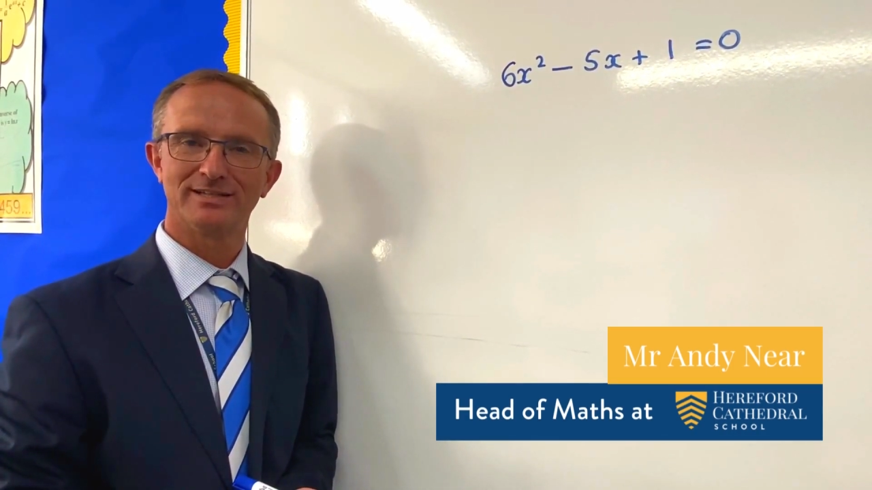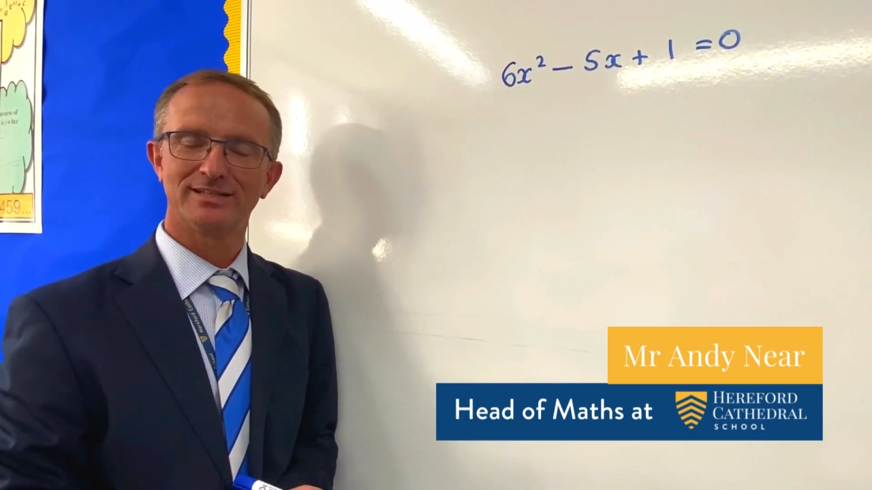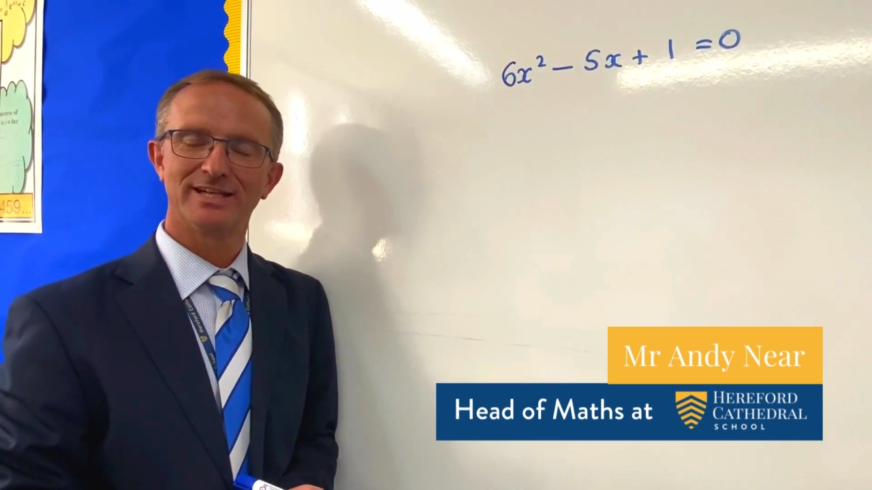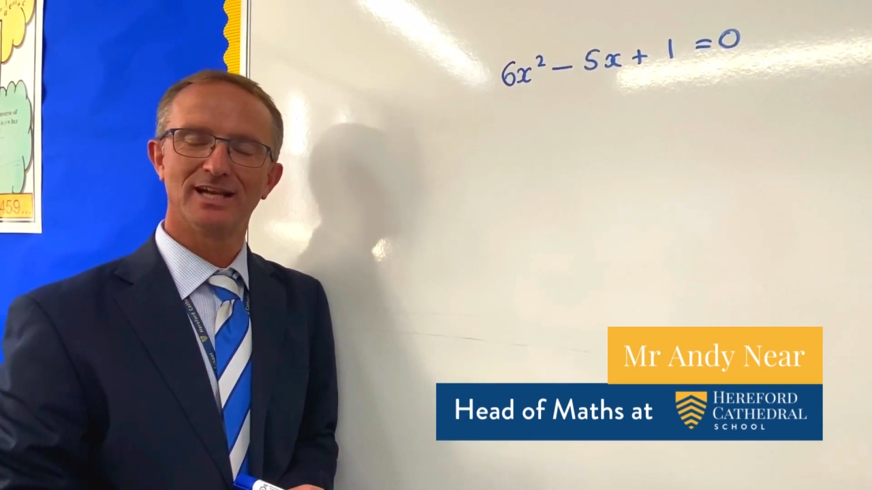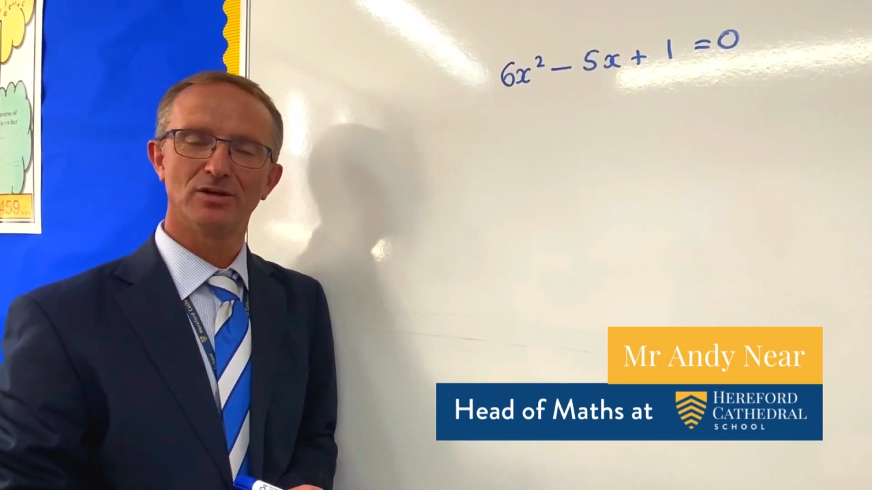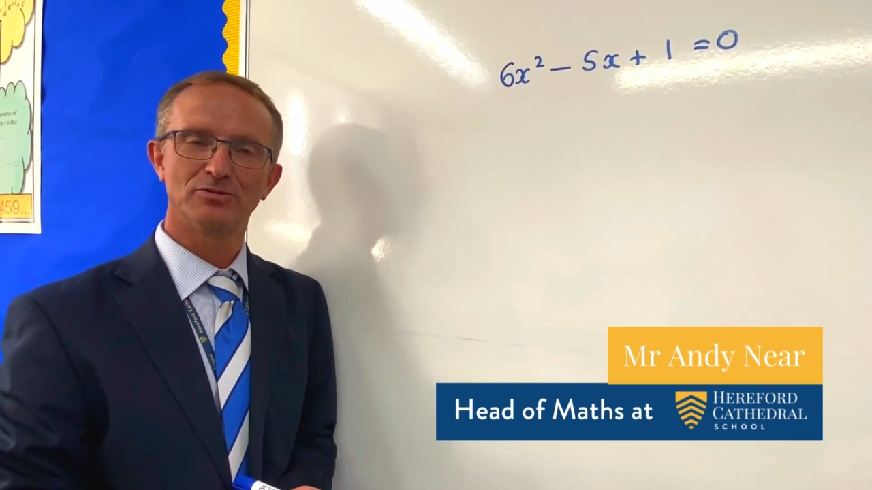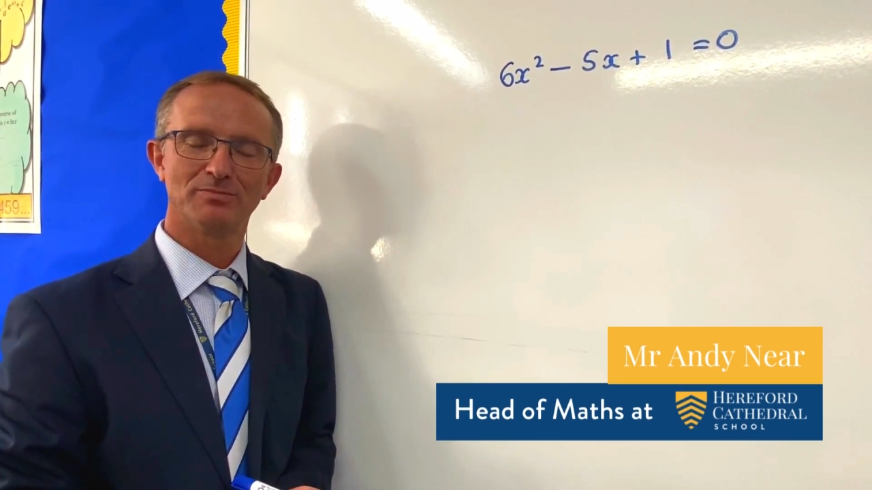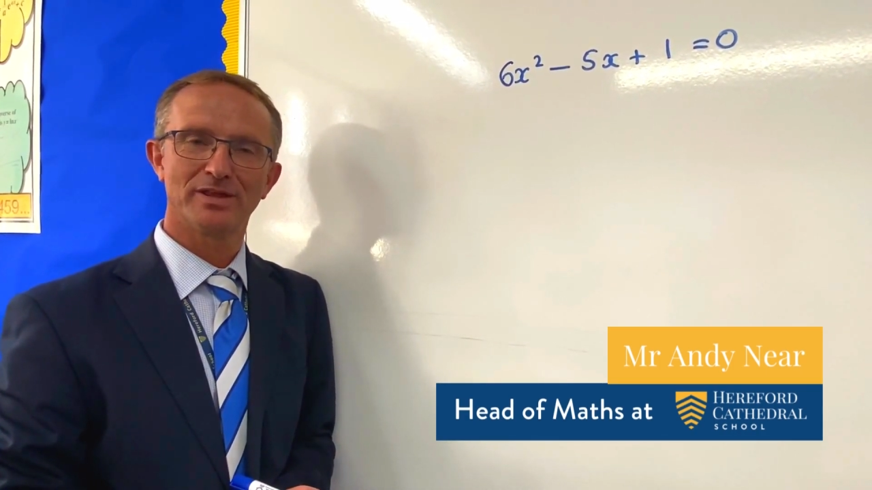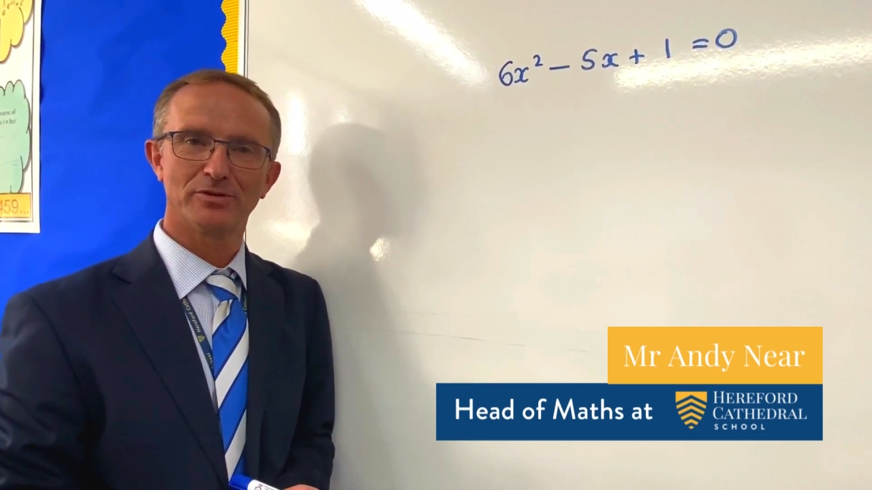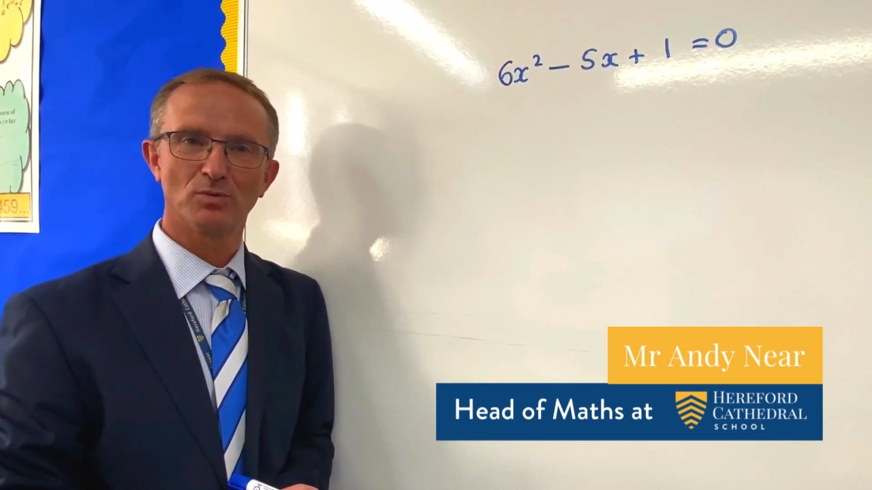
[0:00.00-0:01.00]
Danylo's
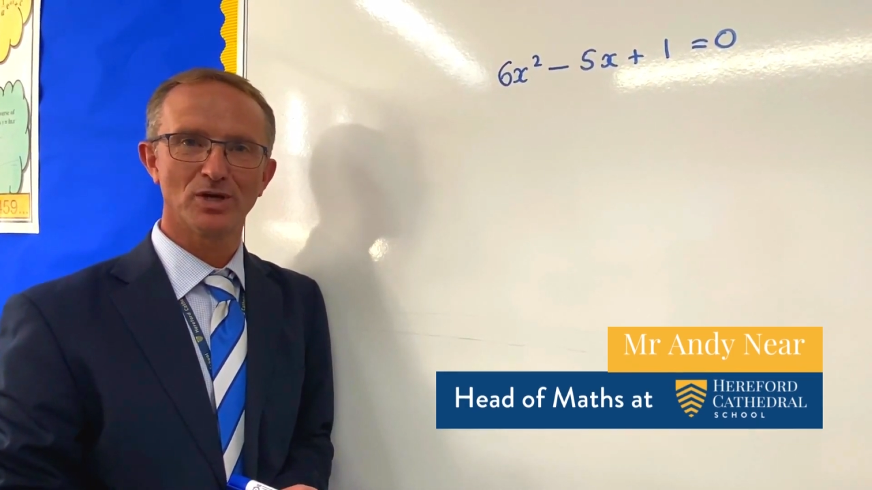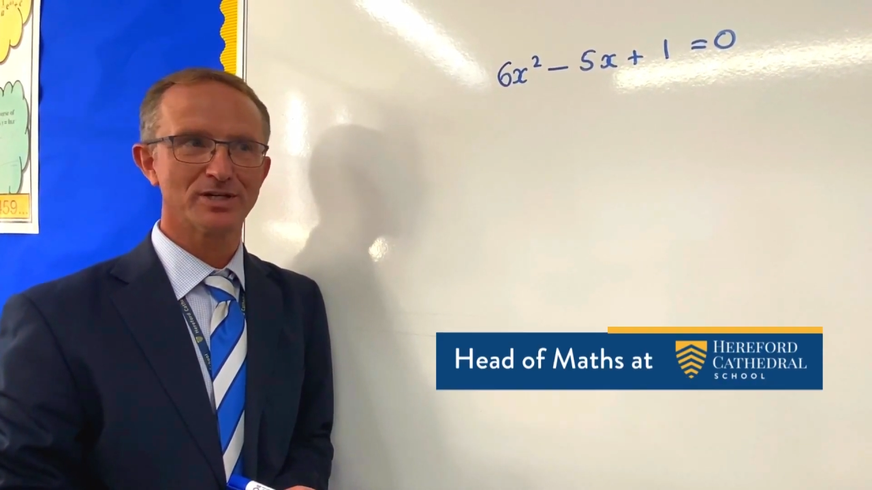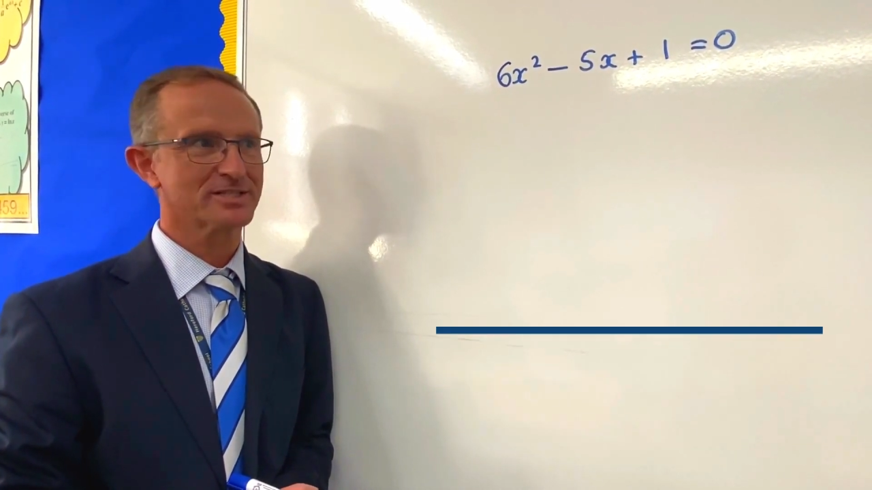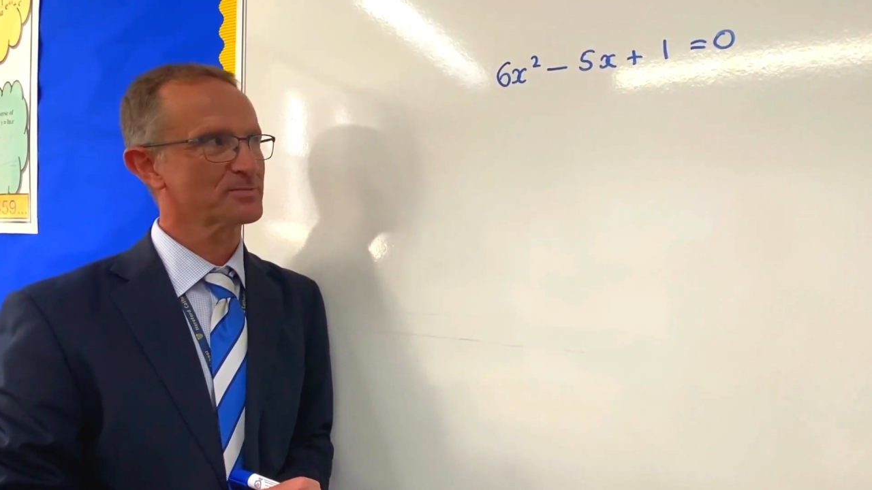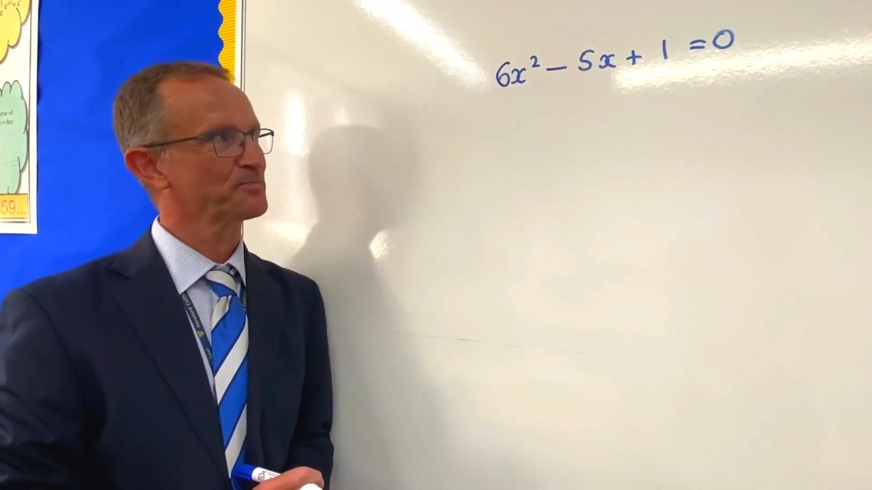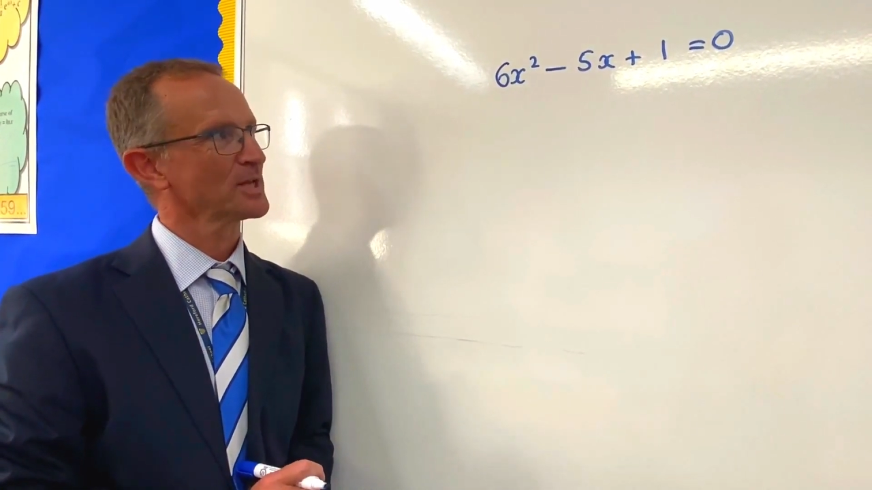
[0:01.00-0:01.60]
method works.